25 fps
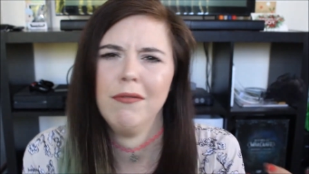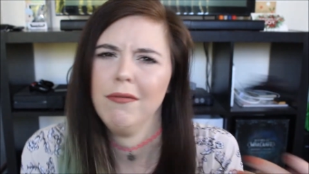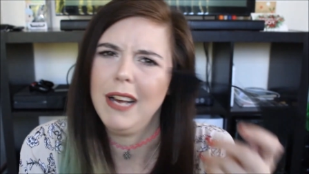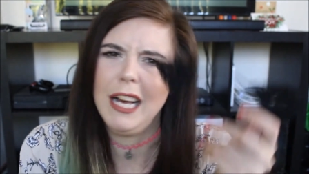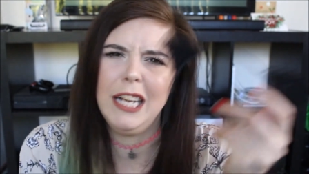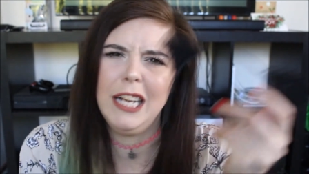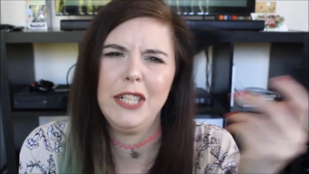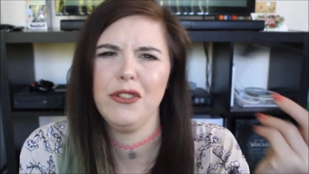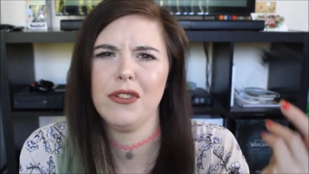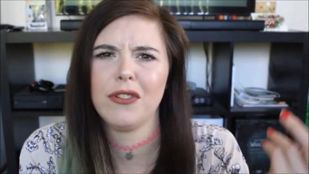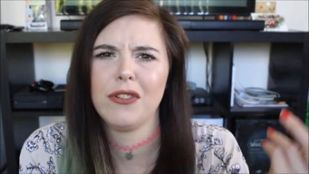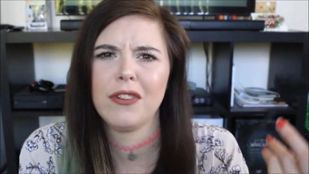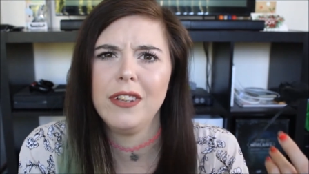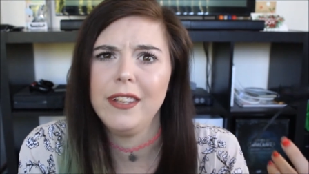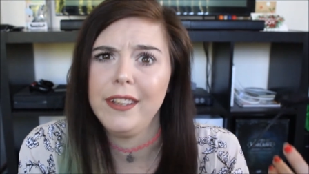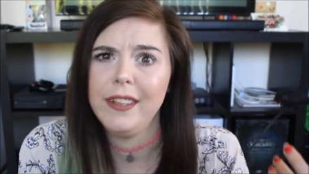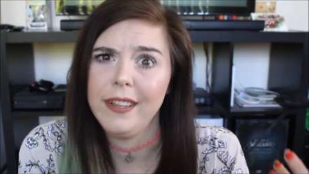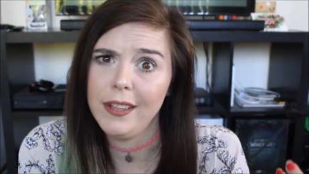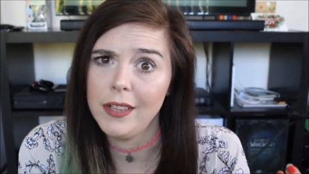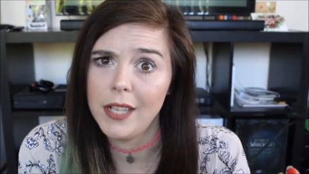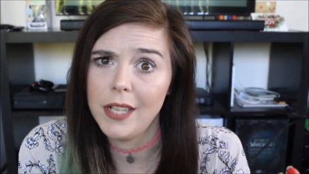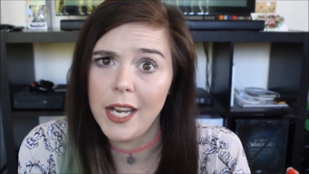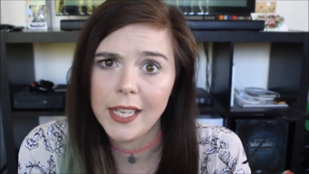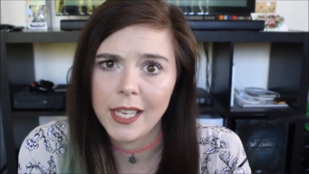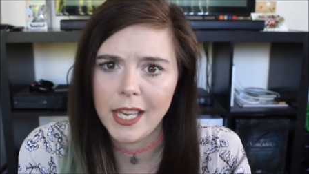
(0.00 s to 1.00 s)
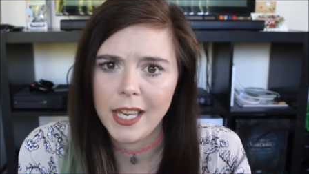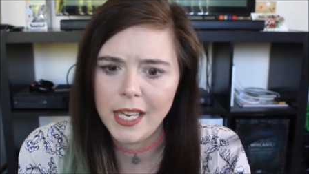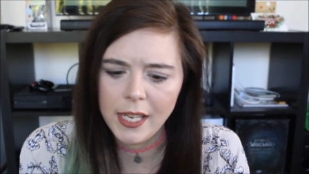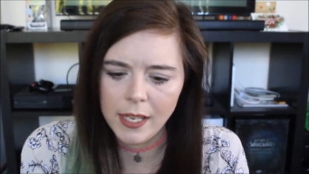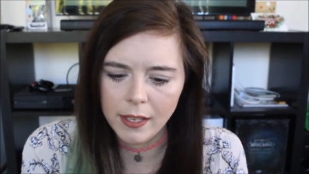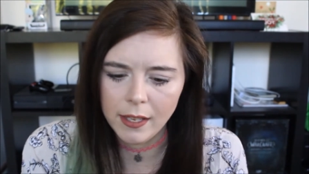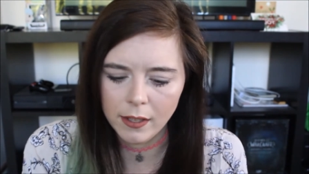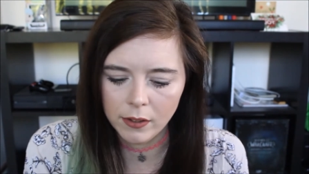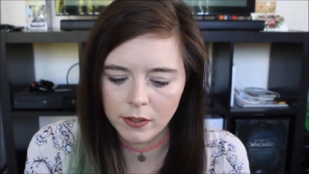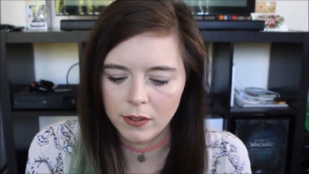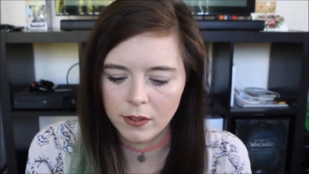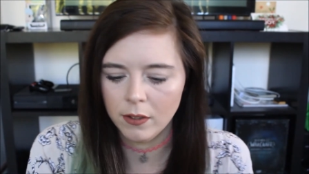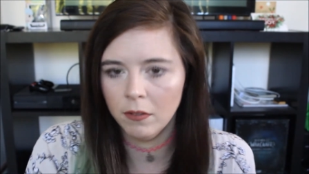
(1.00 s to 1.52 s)
I just clearly like
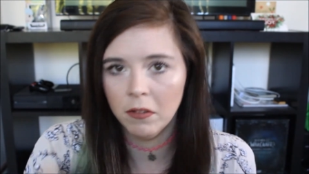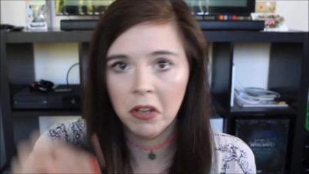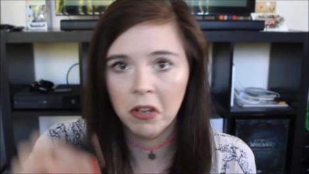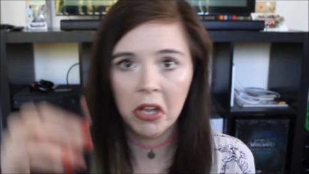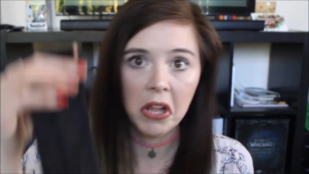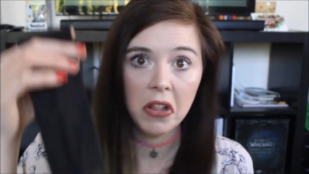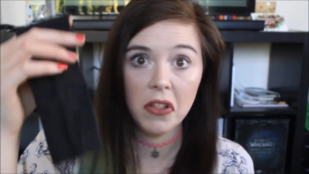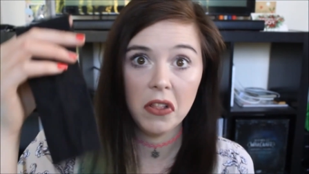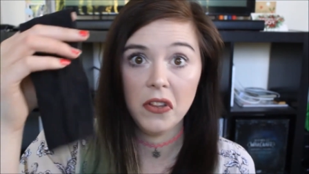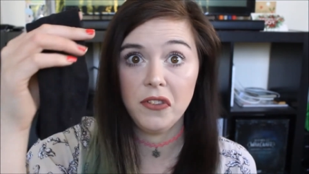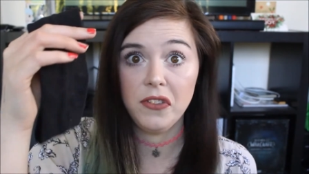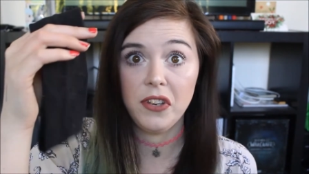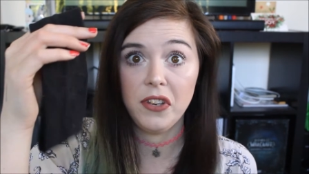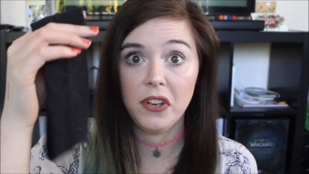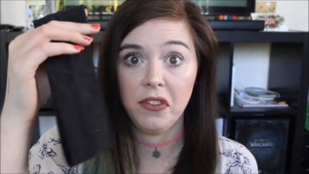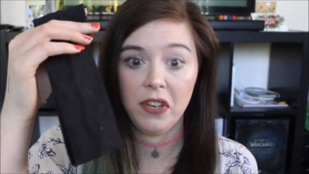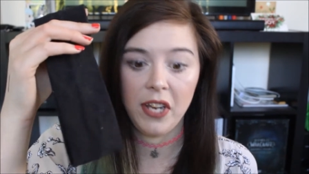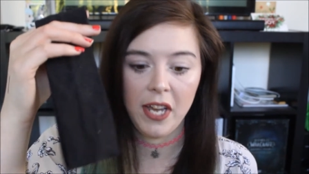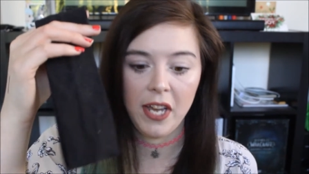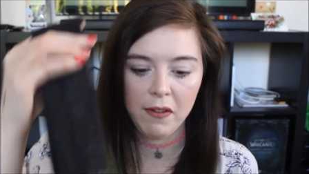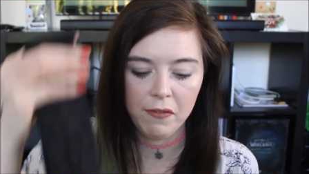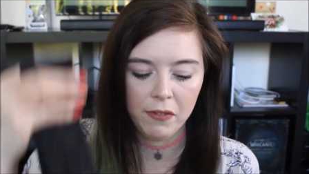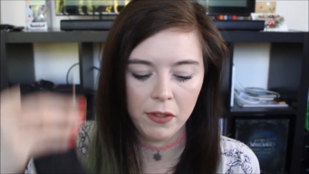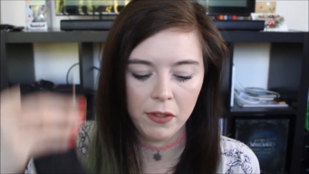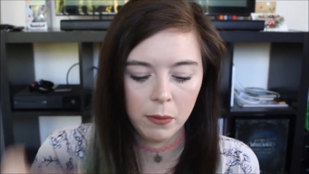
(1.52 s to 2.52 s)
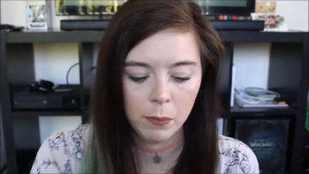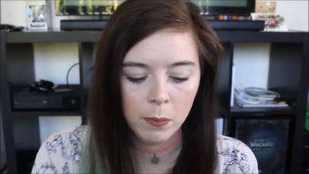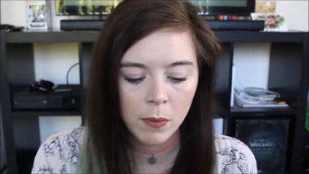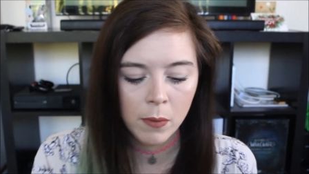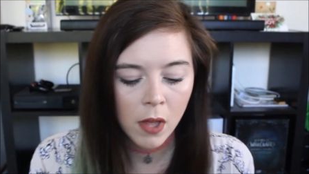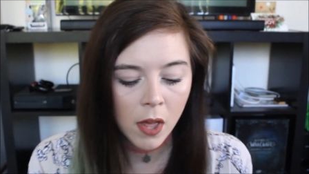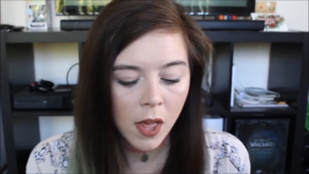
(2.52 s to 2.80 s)
ears and this doesn't have them.